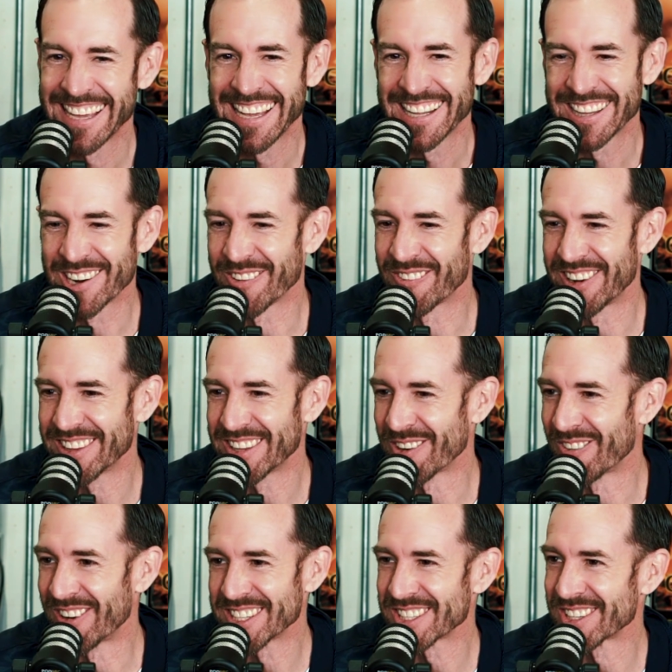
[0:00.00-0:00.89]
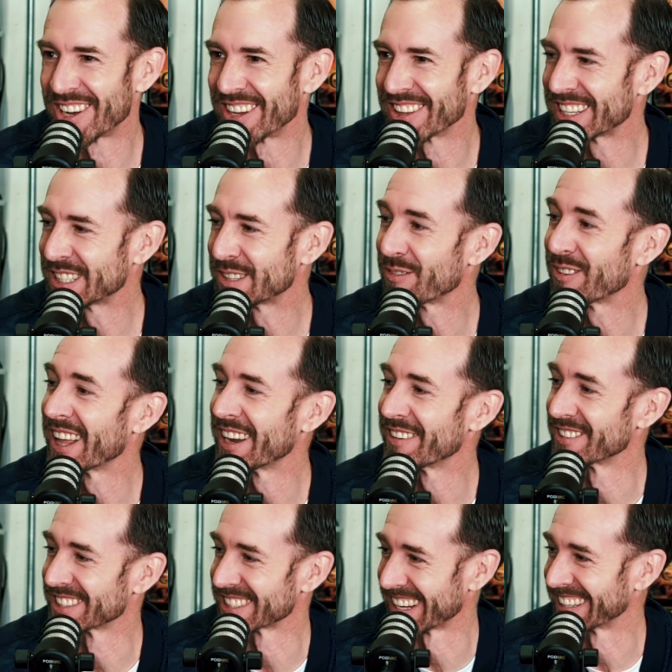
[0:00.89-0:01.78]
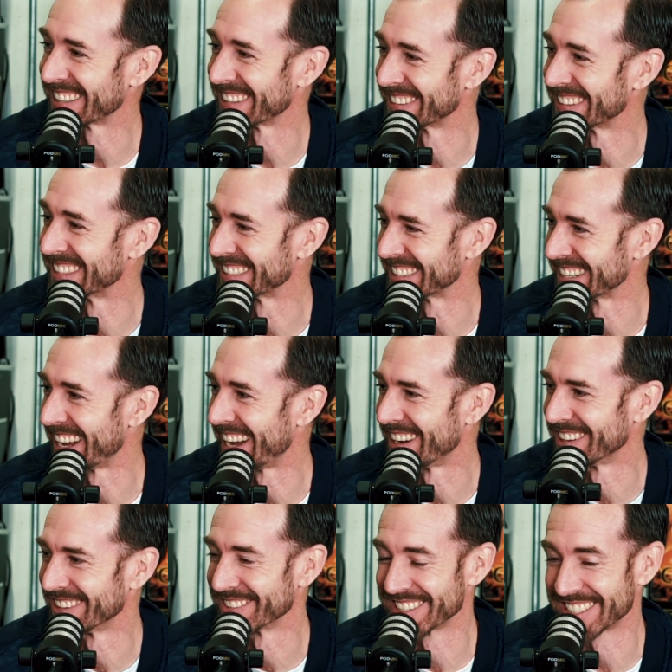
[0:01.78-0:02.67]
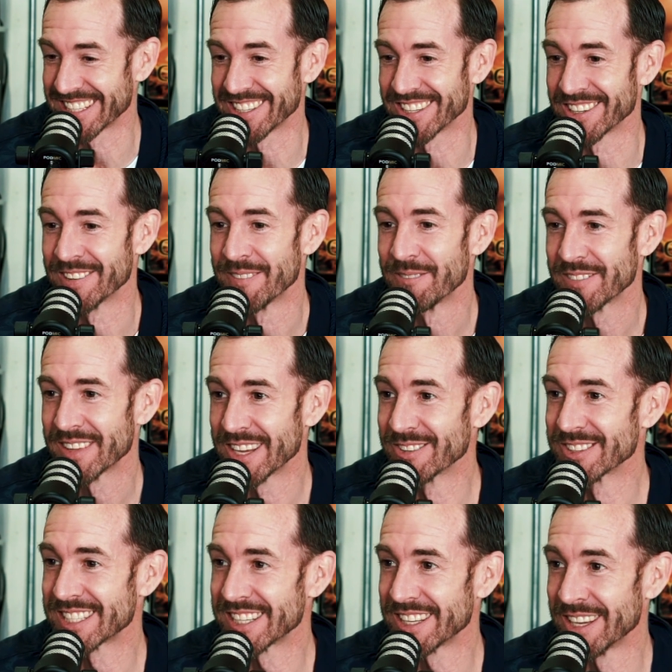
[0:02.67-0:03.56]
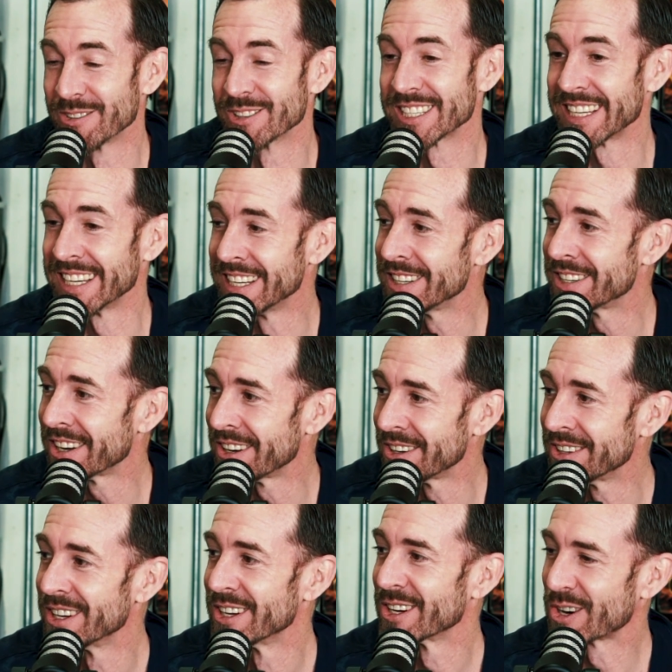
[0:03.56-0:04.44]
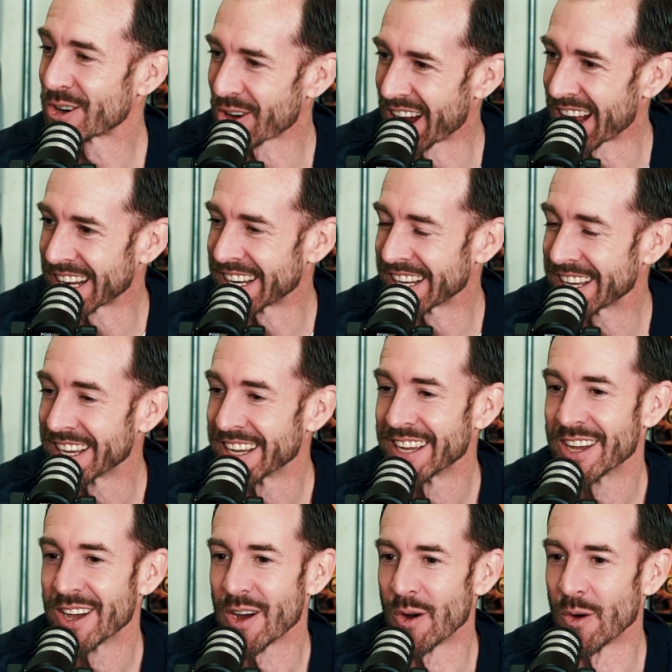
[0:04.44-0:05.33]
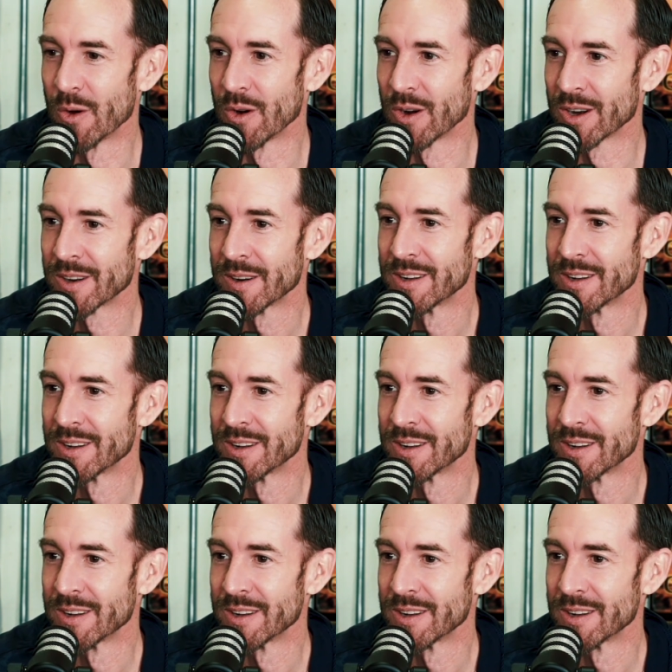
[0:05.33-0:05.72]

There wasn't all these flavors like there is now. It was either it was Indo, Chronic, or